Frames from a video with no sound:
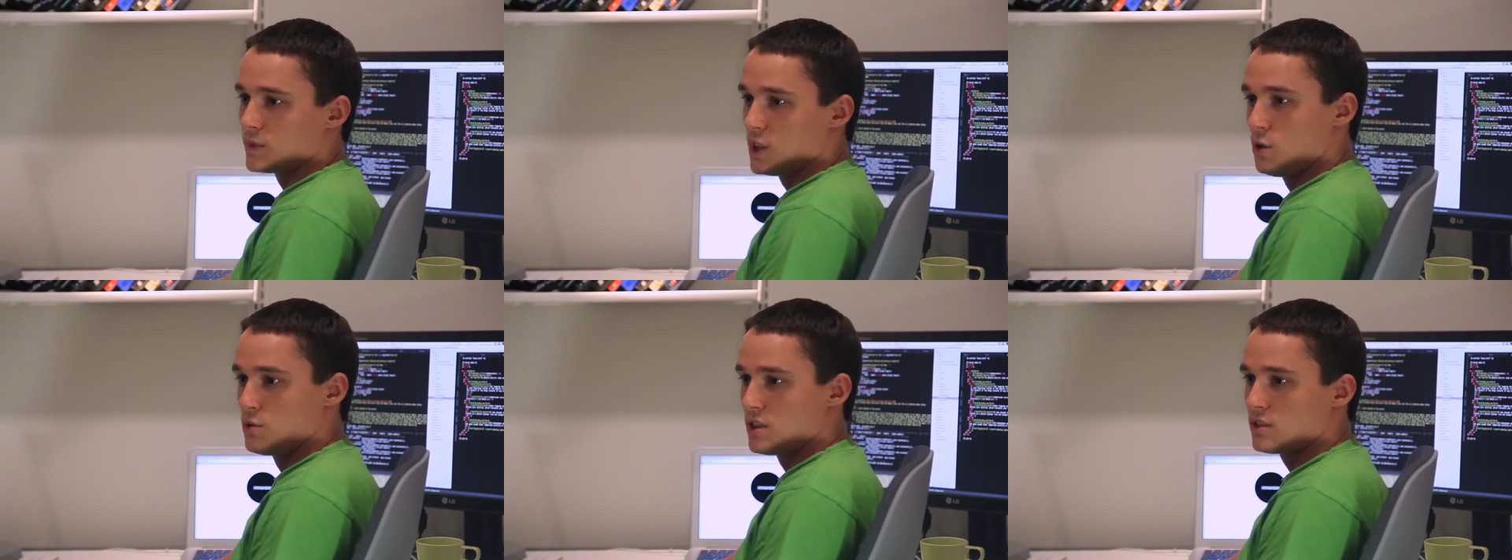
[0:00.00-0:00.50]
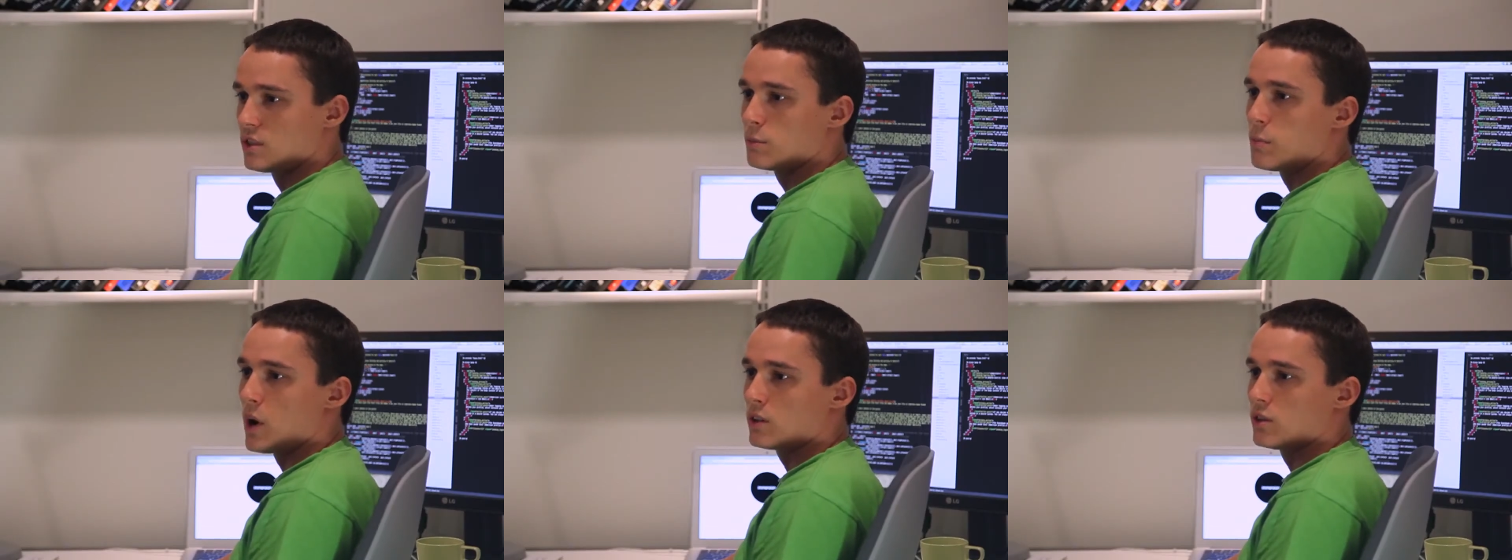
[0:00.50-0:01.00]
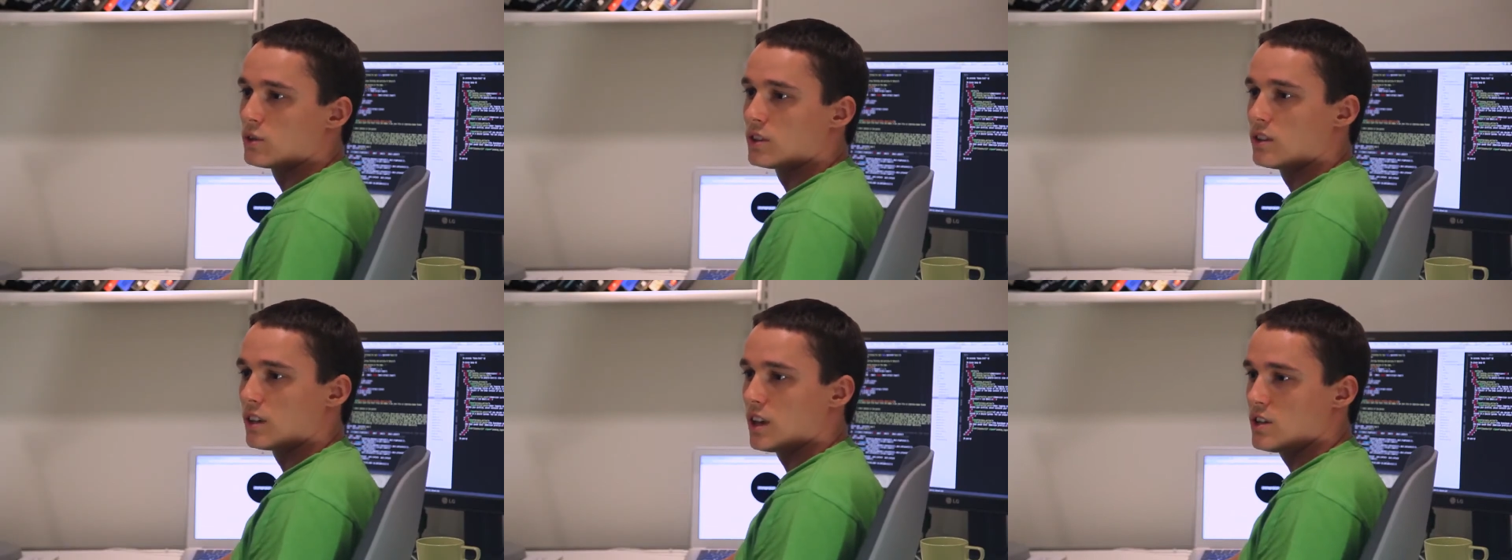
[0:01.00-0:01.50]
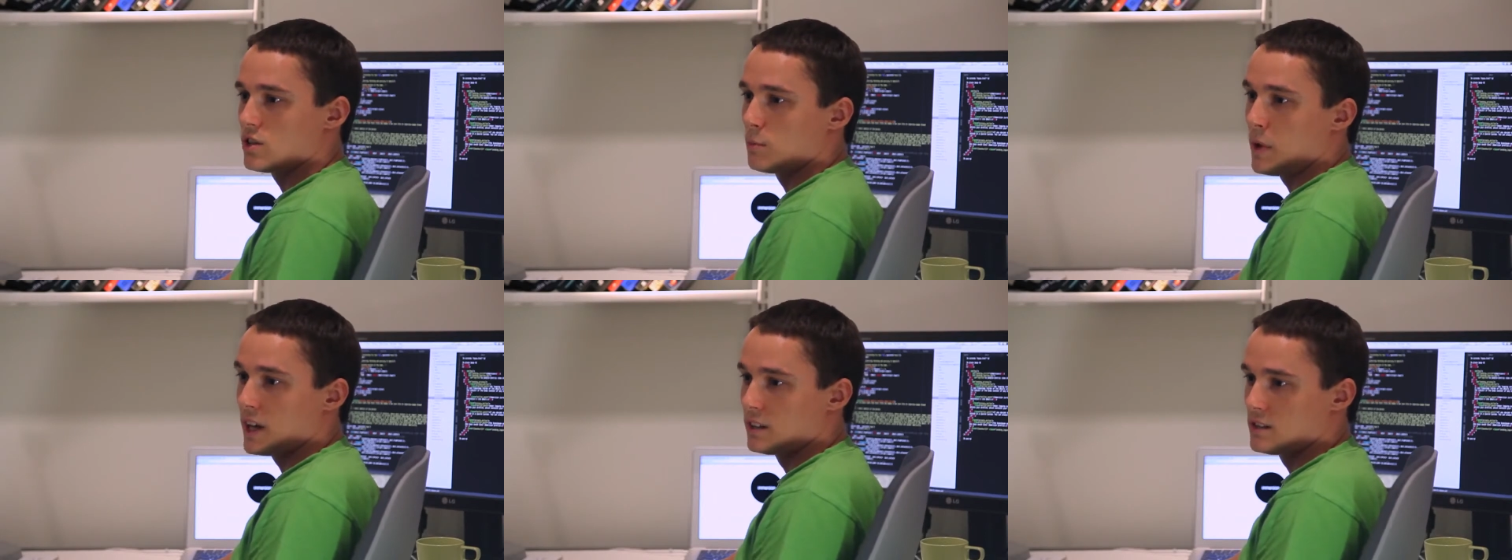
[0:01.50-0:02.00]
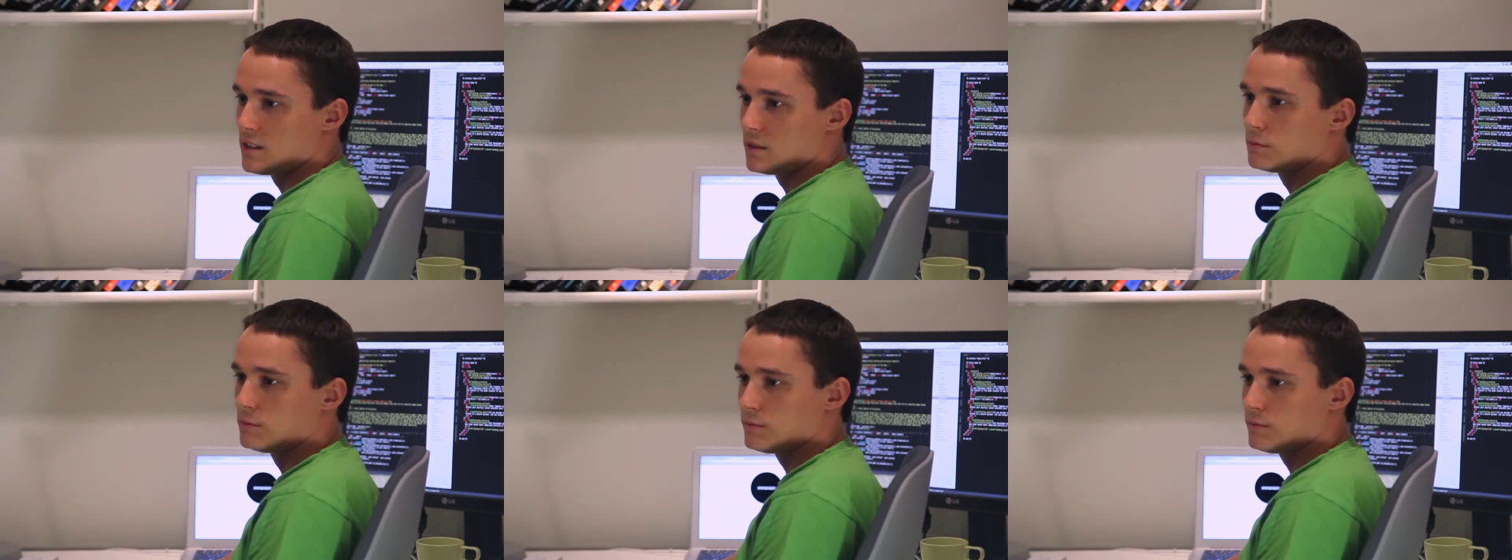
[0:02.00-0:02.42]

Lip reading: uses third-party authentication mechanism